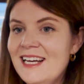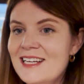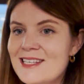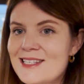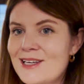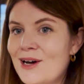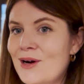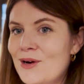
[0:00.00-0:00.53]

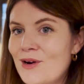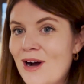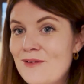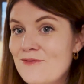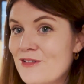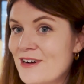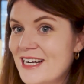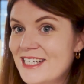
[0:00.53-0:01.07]
So I'm
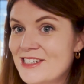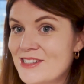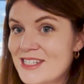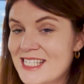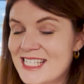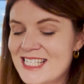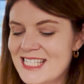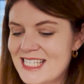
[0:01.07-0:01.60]
very
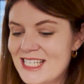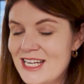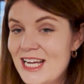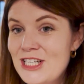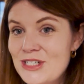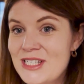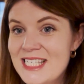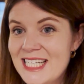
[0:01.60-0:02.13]

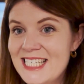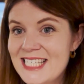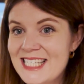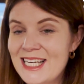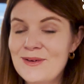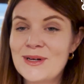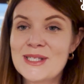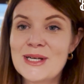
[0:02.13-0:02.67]
interested to
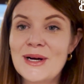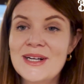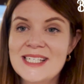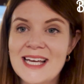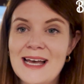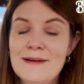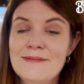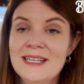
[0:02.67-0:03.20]
see what's going to
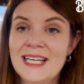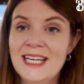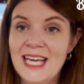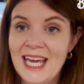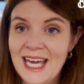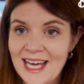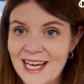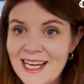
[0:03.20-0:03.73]
happen in
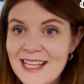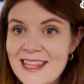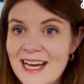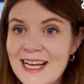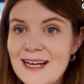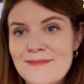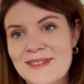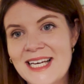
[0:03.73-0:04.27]
Air that
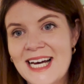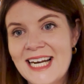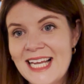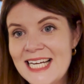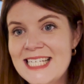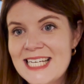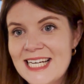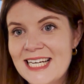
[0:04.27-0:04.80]
comes out
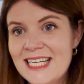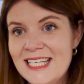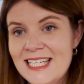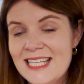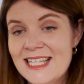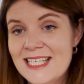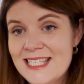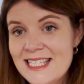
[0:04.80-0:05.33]
later
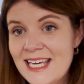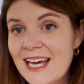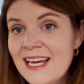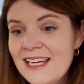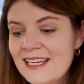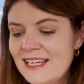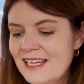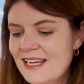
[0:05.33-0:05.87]
this
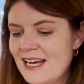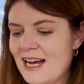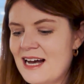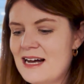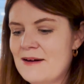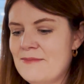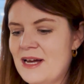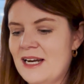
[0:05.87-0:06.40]
year,
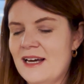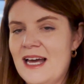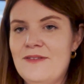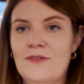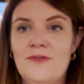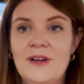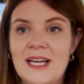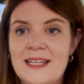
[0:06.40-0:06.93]
and I have a
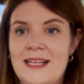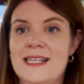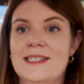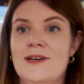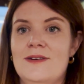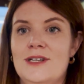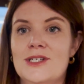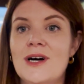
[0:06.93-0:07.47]
feeling that's
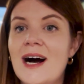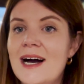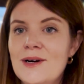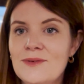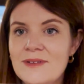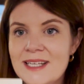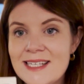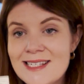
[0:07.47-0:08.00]
going to tie
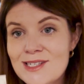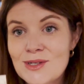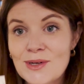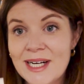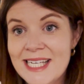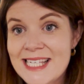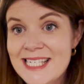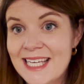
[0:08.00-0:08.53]
all these
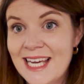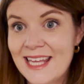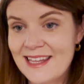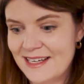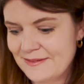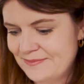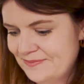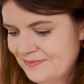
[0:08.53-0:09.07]
stories together.